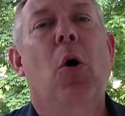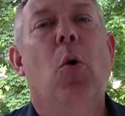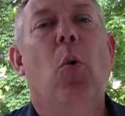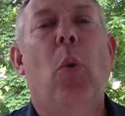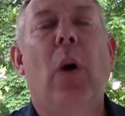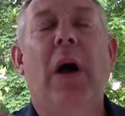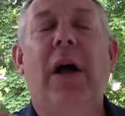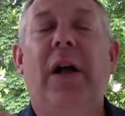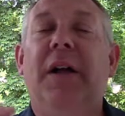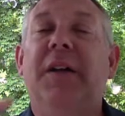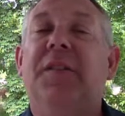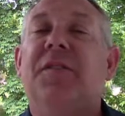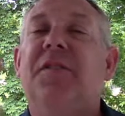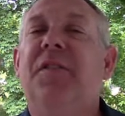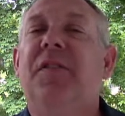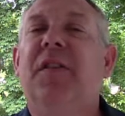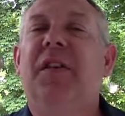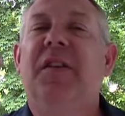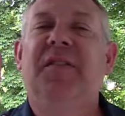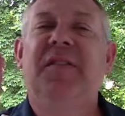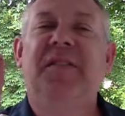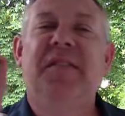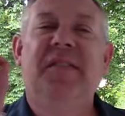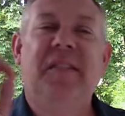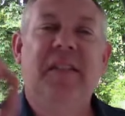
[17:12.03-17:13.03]
Well, it's
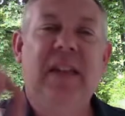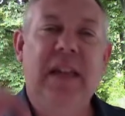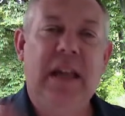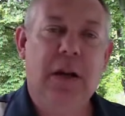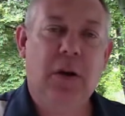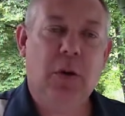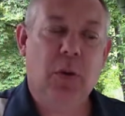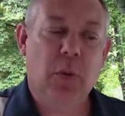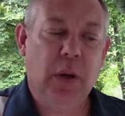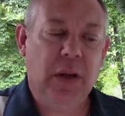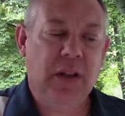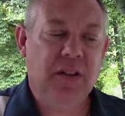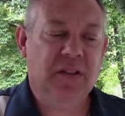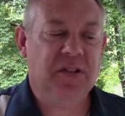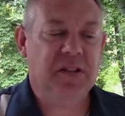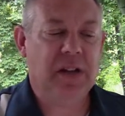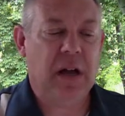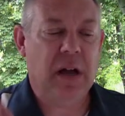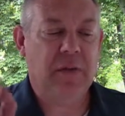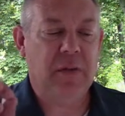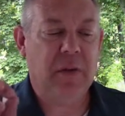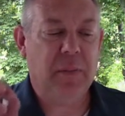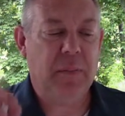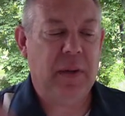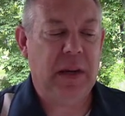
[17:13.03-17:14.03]
the sequence
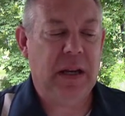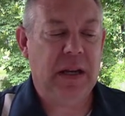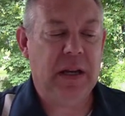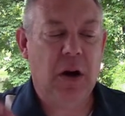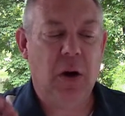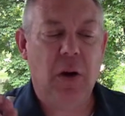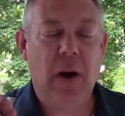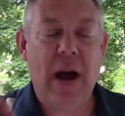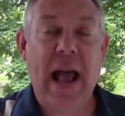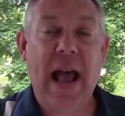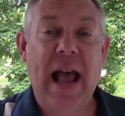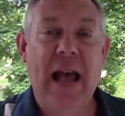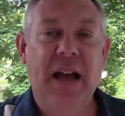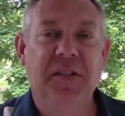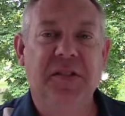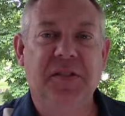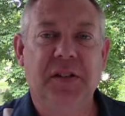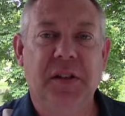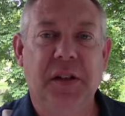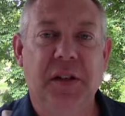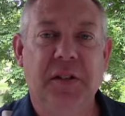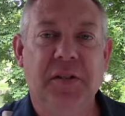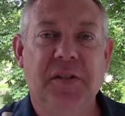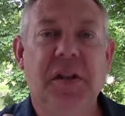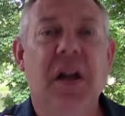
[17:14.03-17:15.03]
of amino
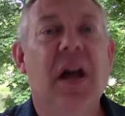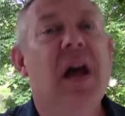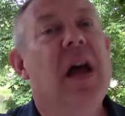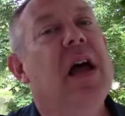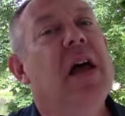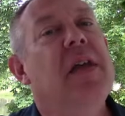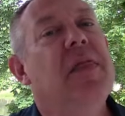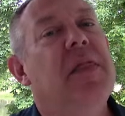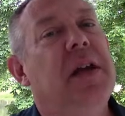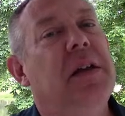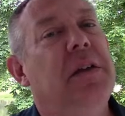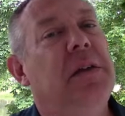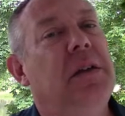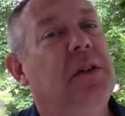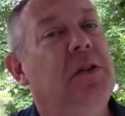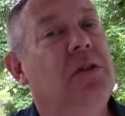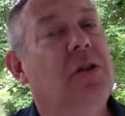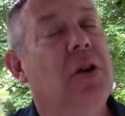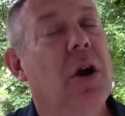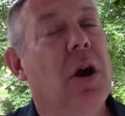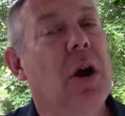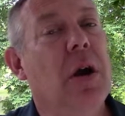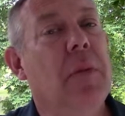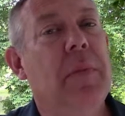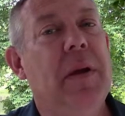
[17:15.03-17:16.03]
acids that
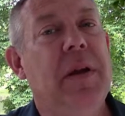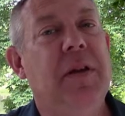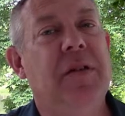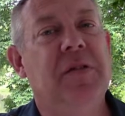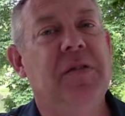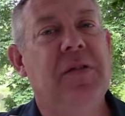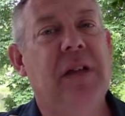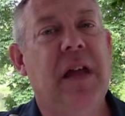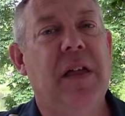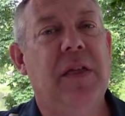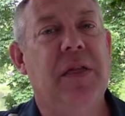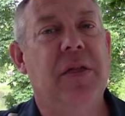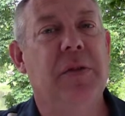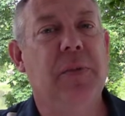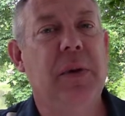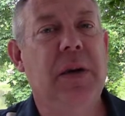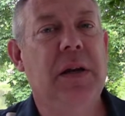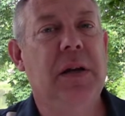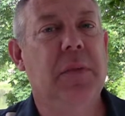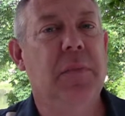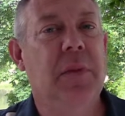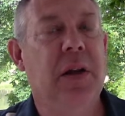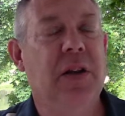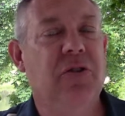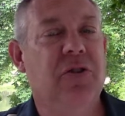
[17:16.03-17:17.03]
determines that
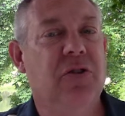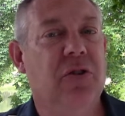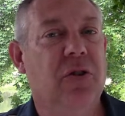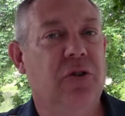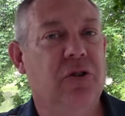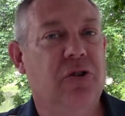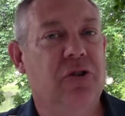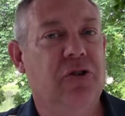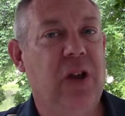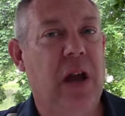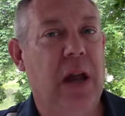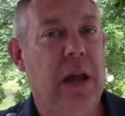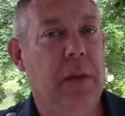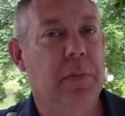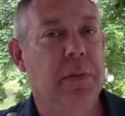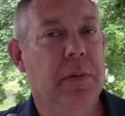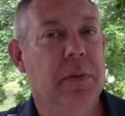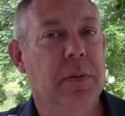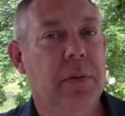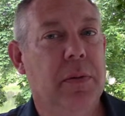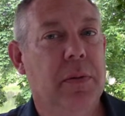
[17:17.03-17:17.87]
three-dimensional shape.